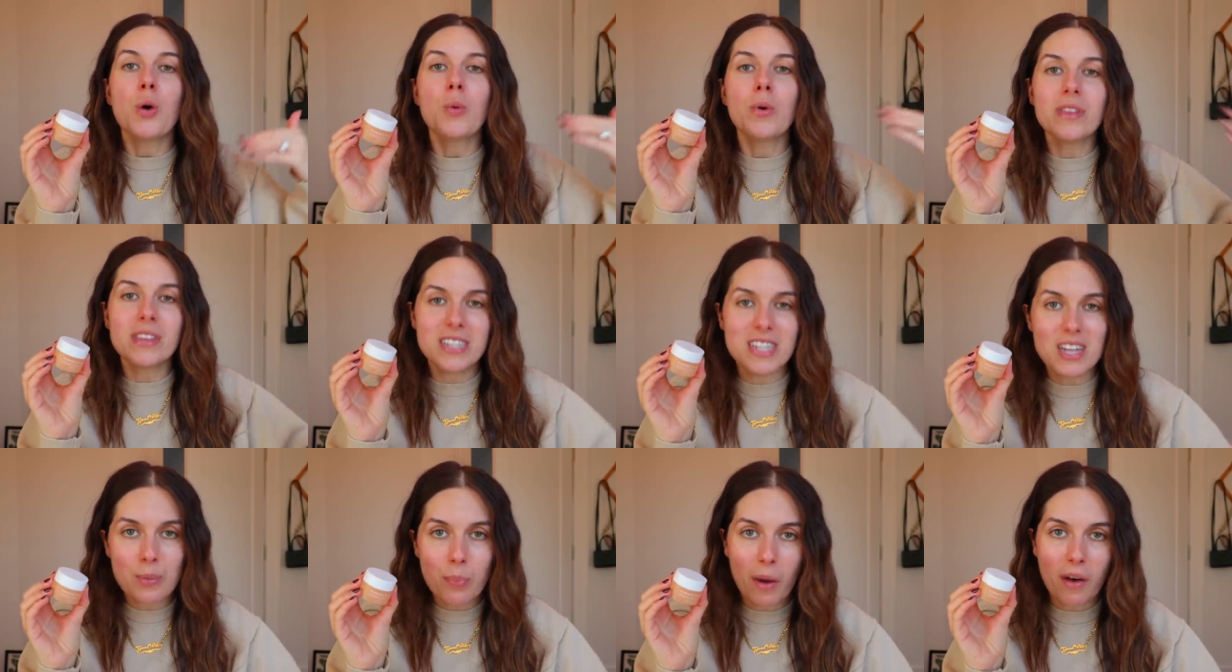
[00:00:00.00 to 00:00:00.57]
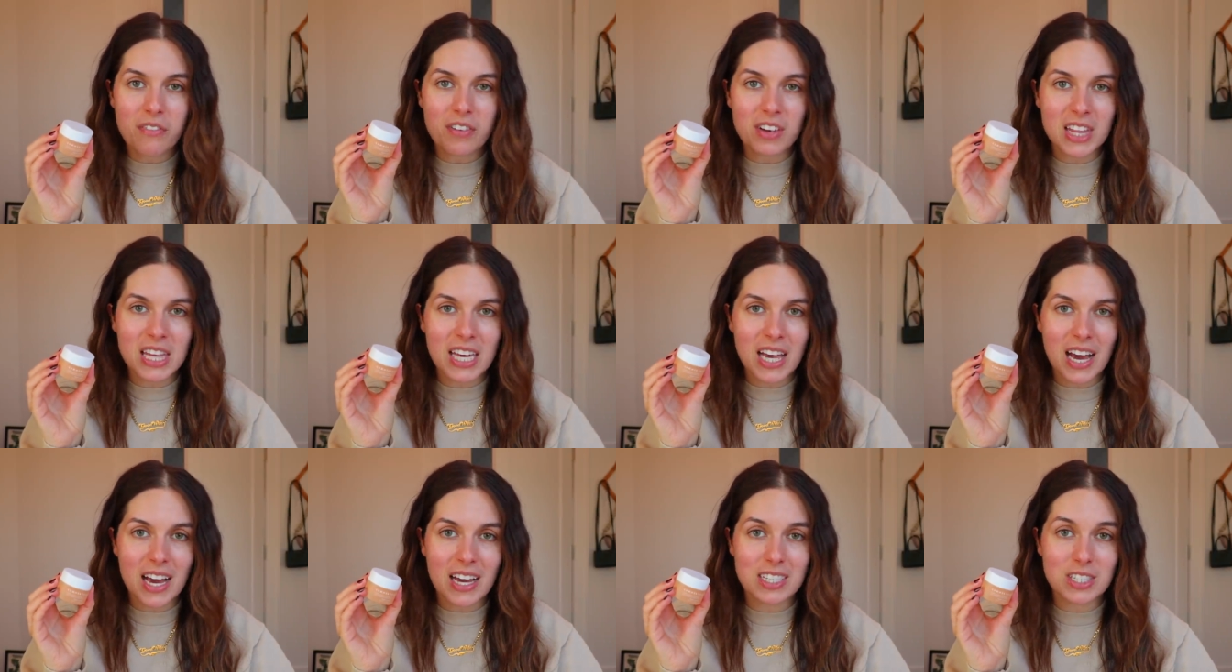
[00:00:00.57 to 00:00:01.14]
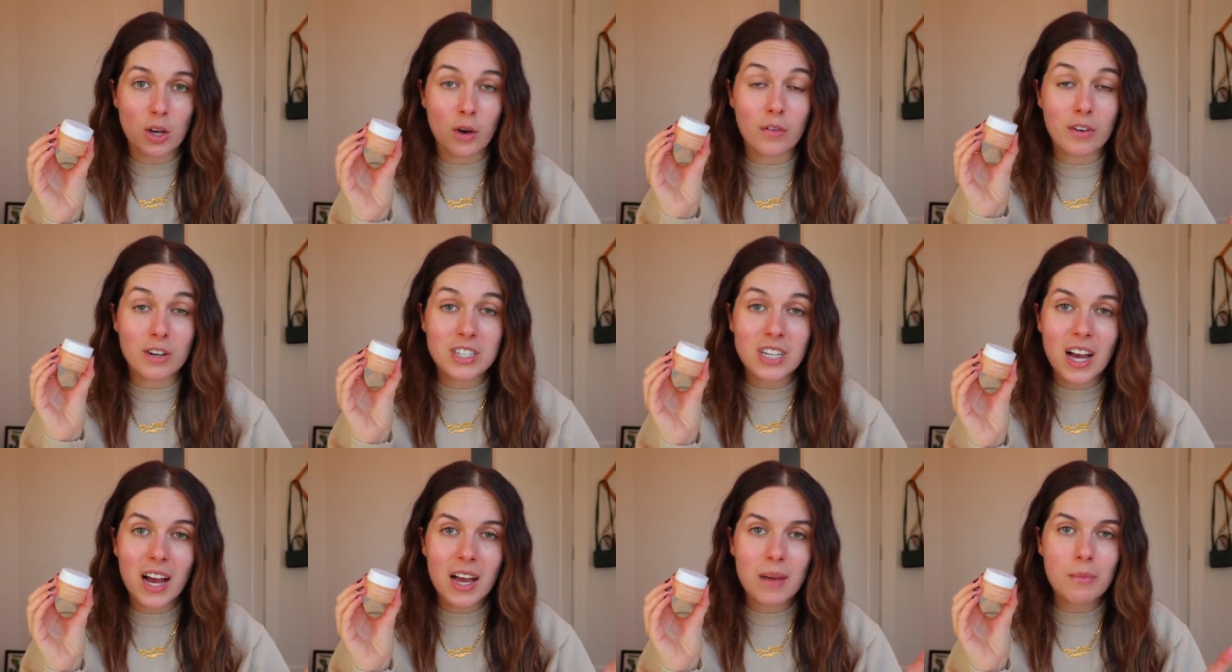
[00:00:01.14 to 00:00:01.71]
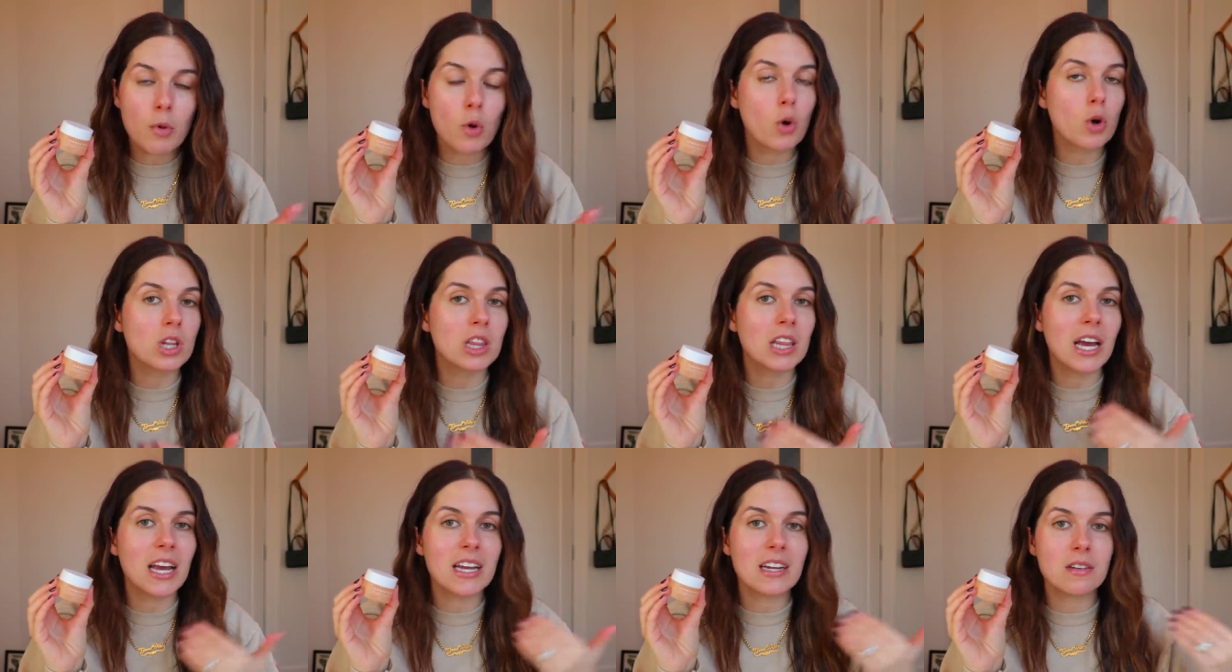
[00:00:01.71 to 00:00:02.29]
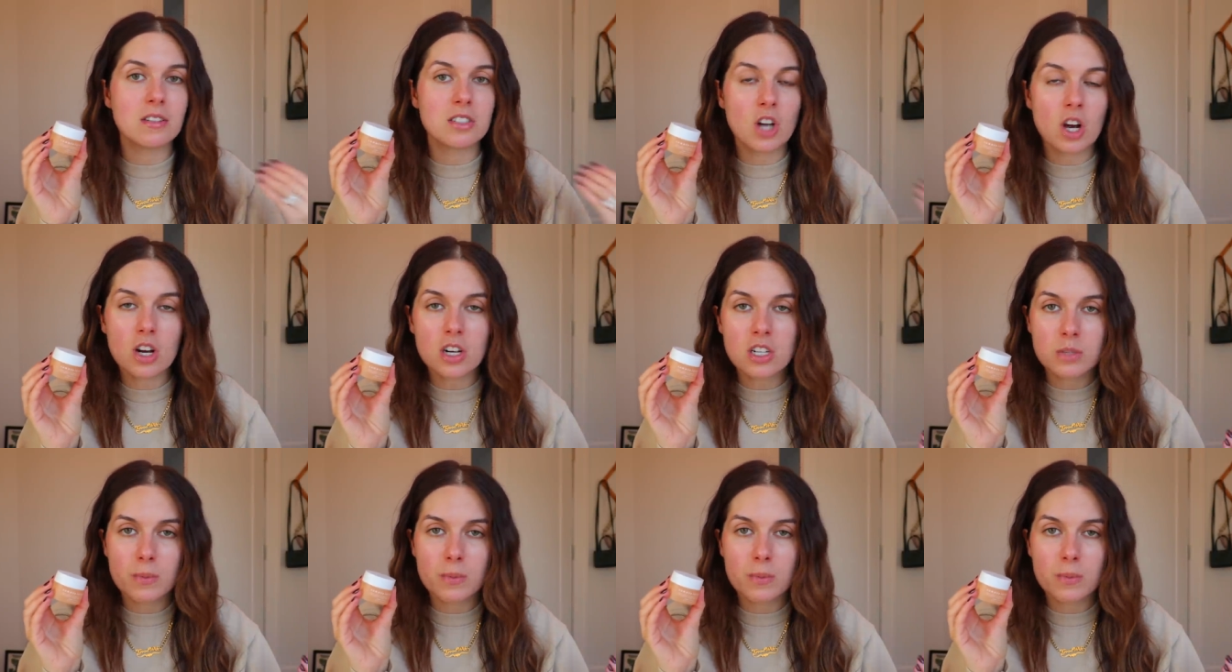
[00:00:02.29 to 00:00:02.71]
with depuffing the eyes over time or lighten dark